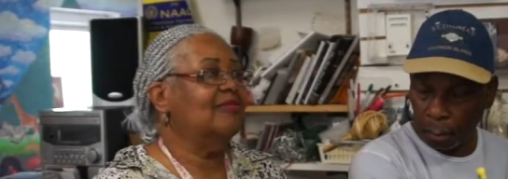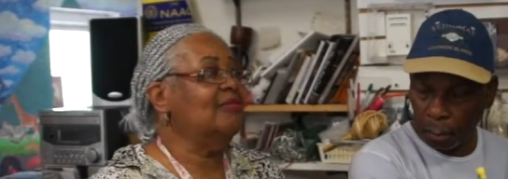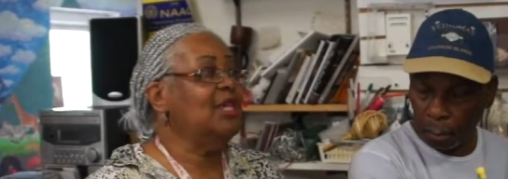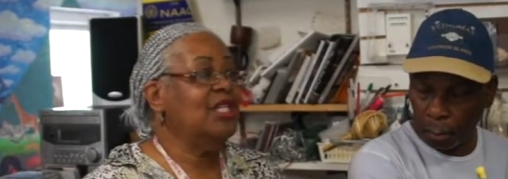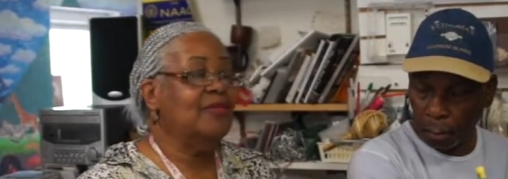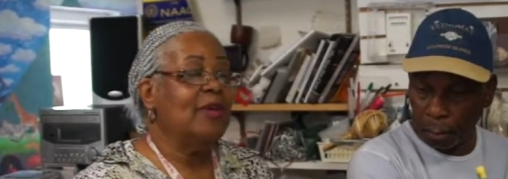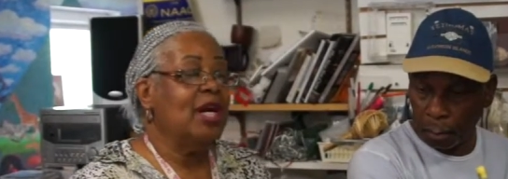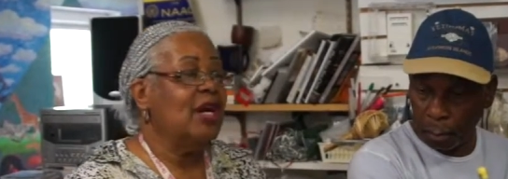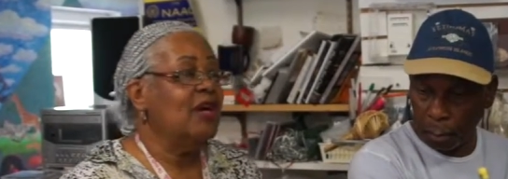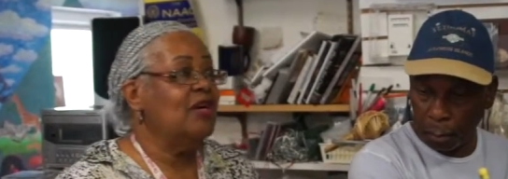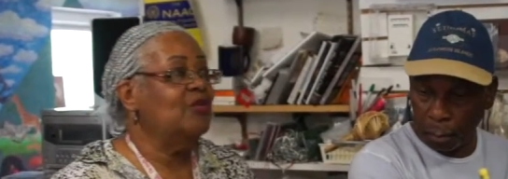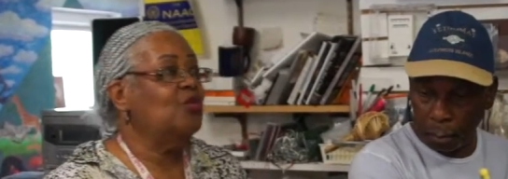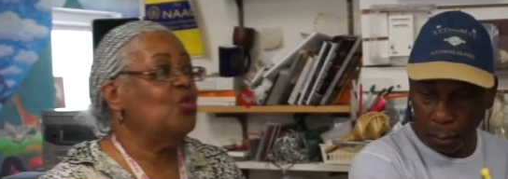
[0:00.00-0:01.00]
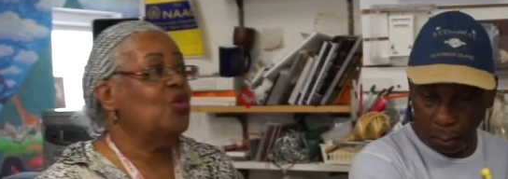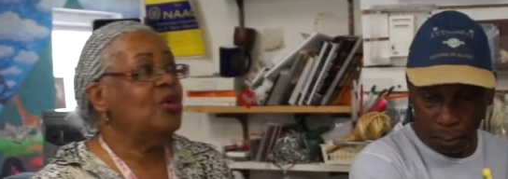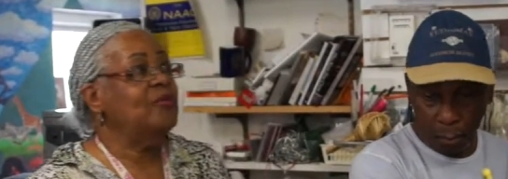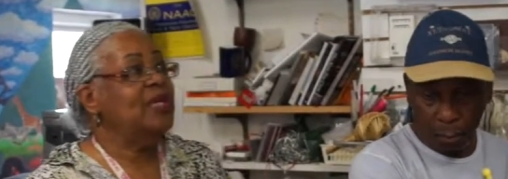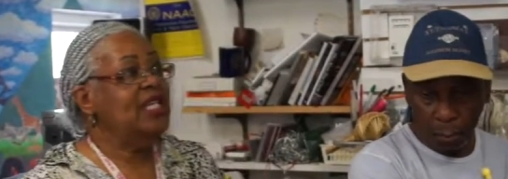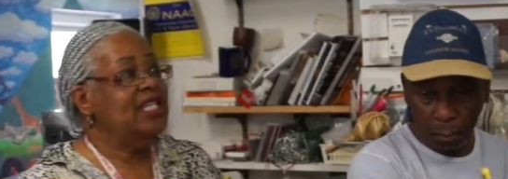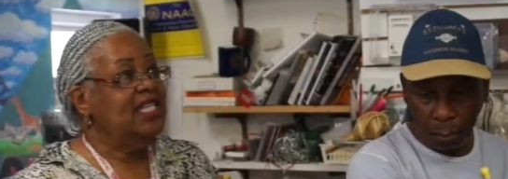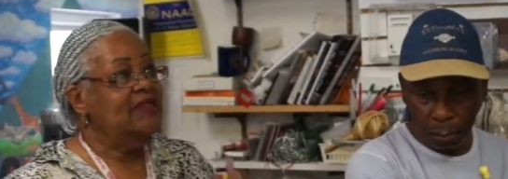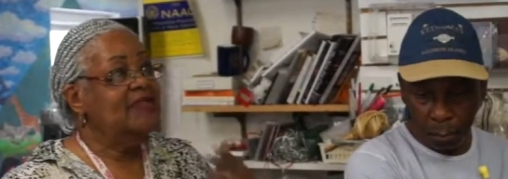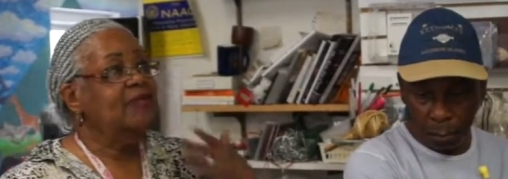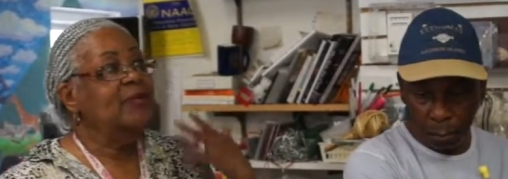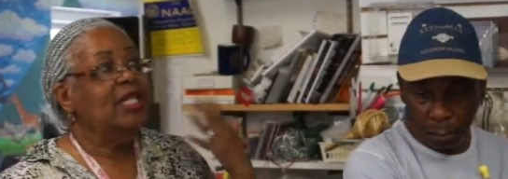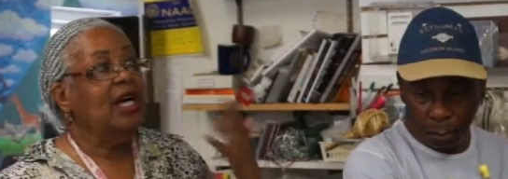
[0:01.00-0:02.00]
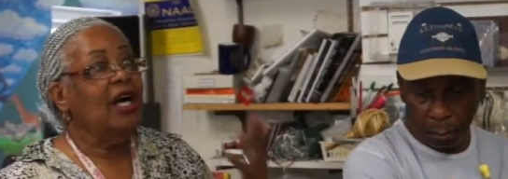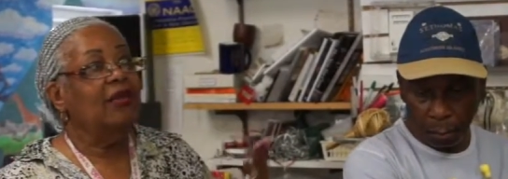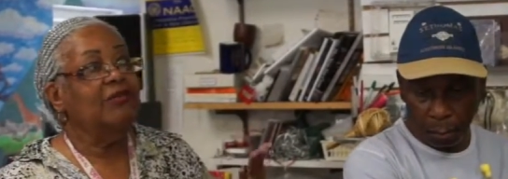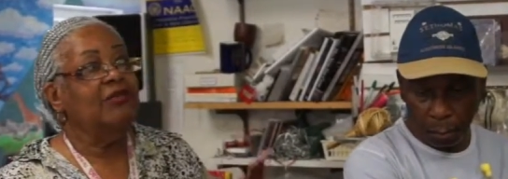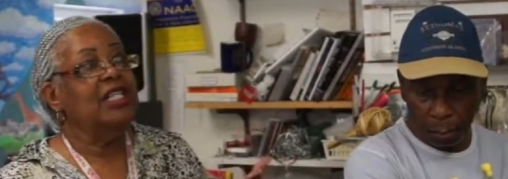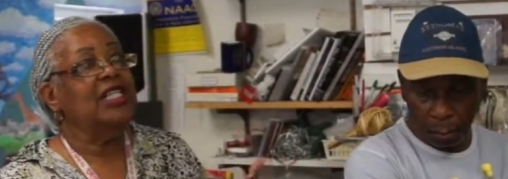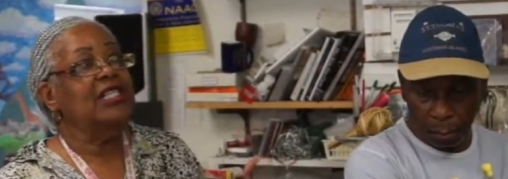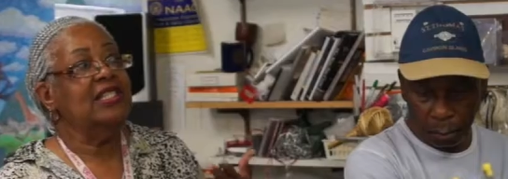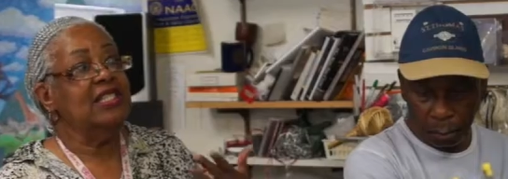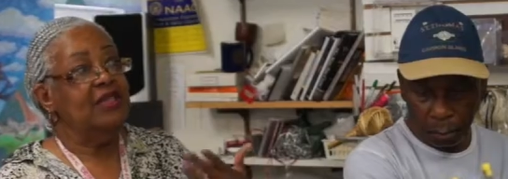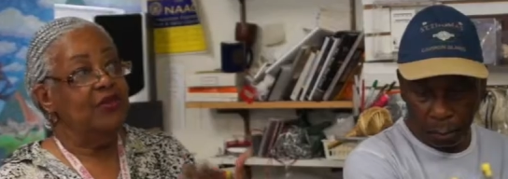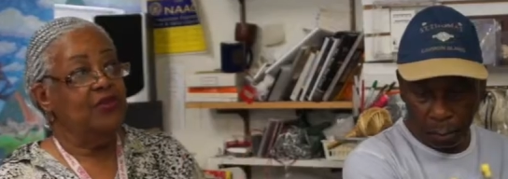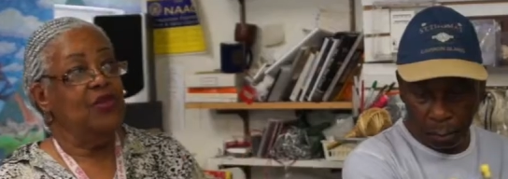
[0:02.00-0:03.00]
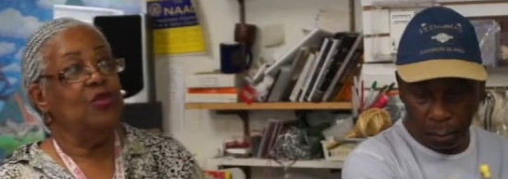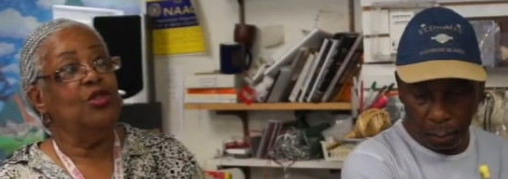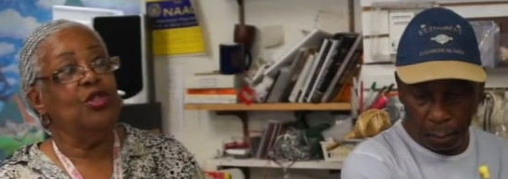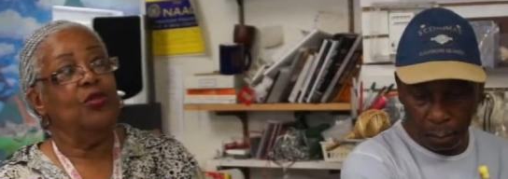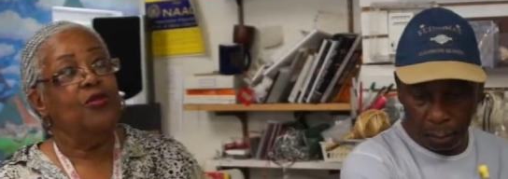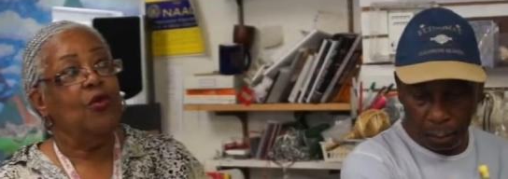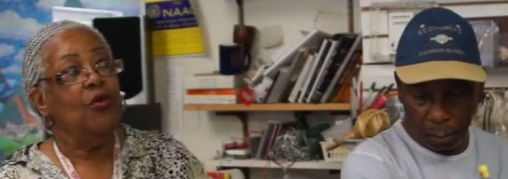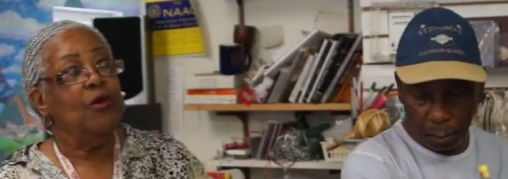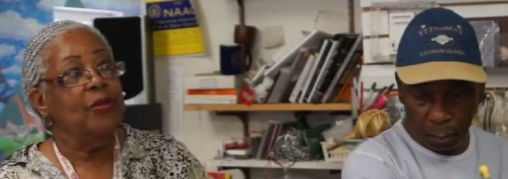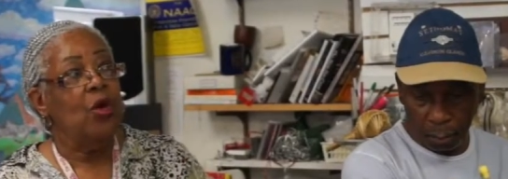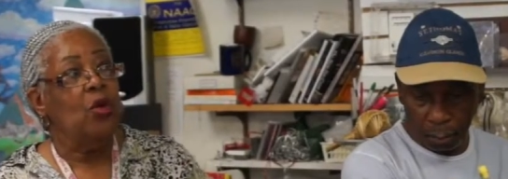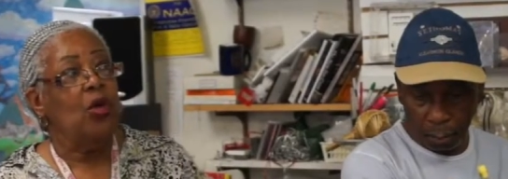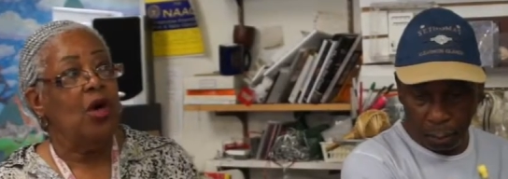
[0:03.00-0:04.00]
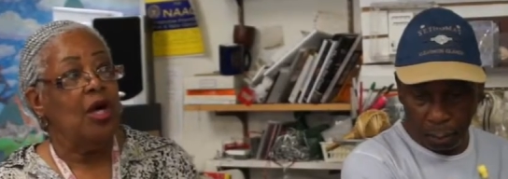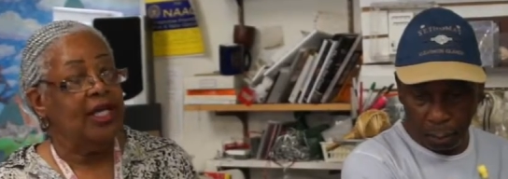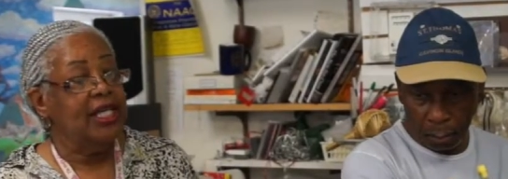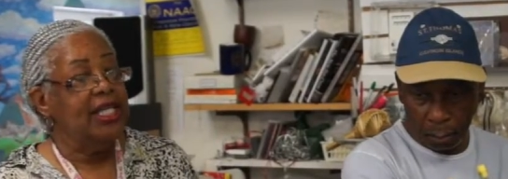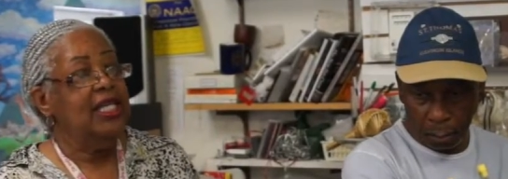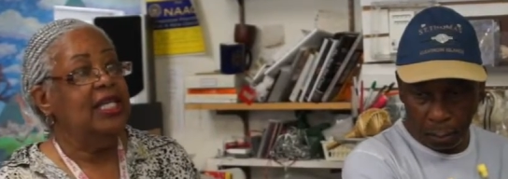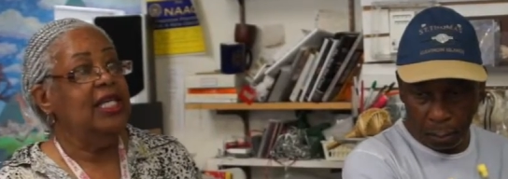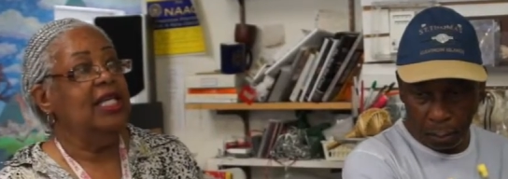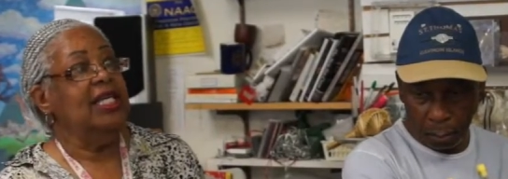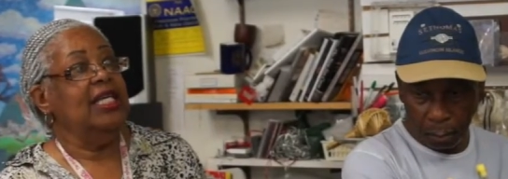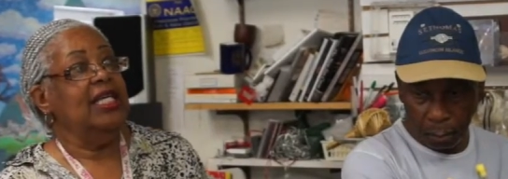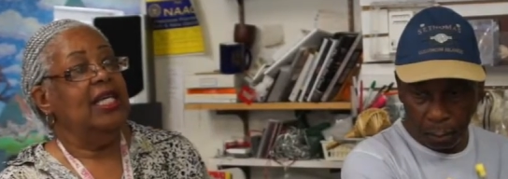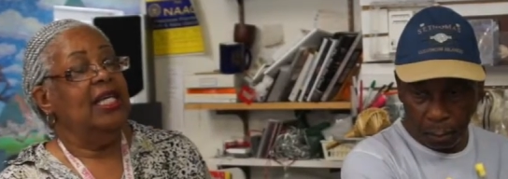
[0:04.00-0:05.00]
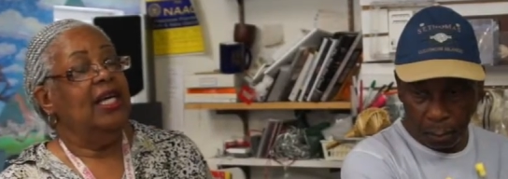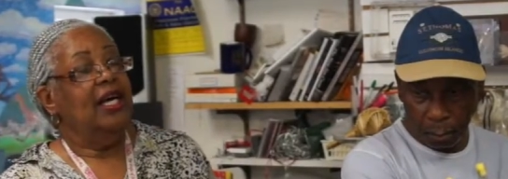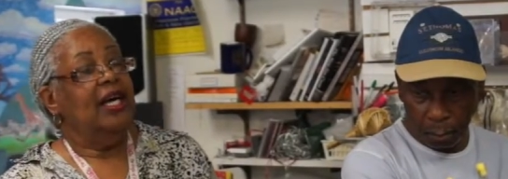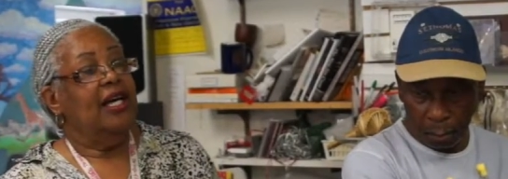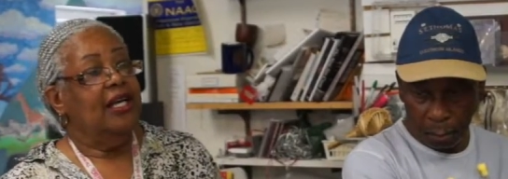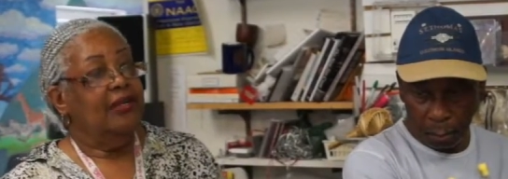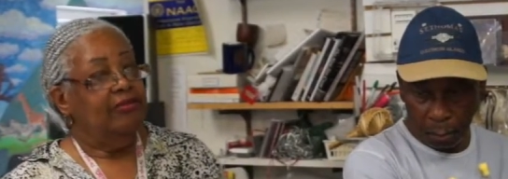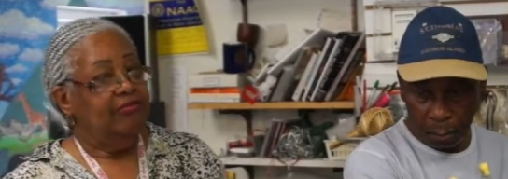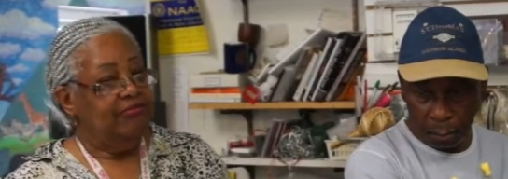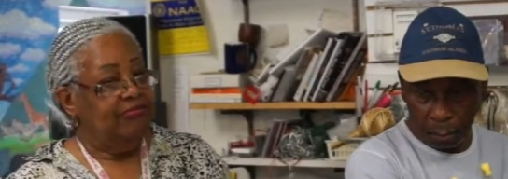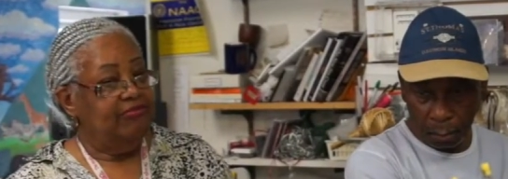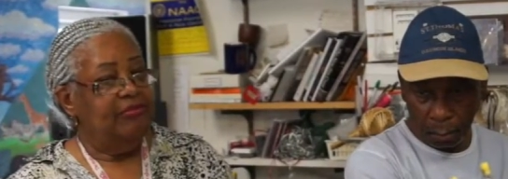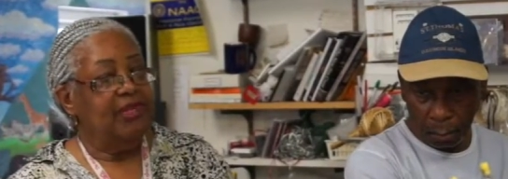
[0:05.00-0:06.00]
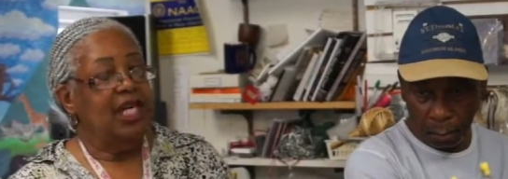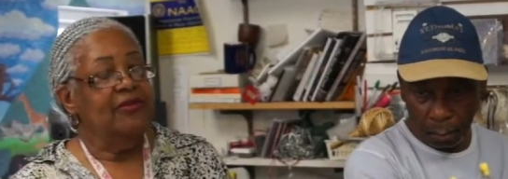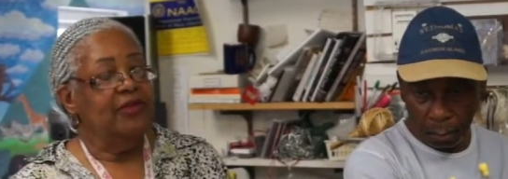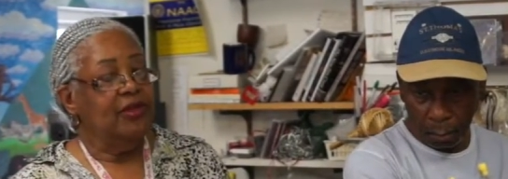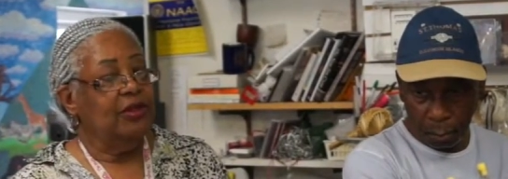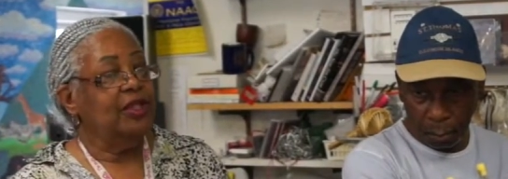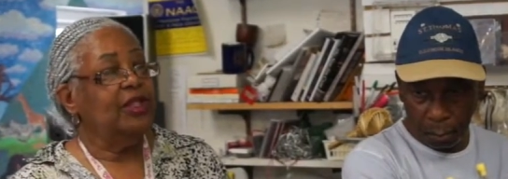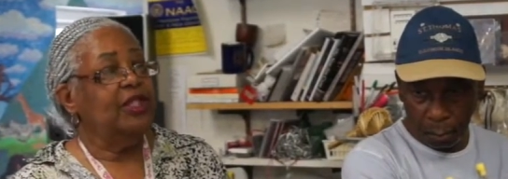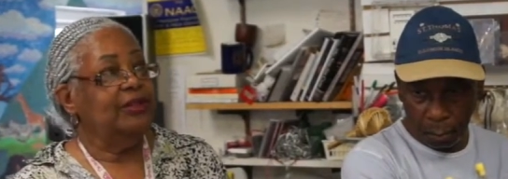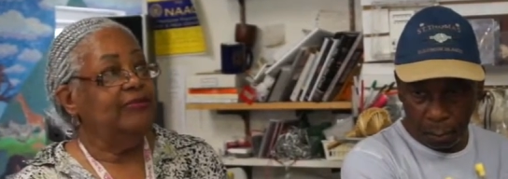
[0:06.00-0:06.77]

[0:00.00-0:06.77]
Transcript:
Speaker 1: makes my heart warm. It gives me confidence in the future for Milwaukee. Um, I feel good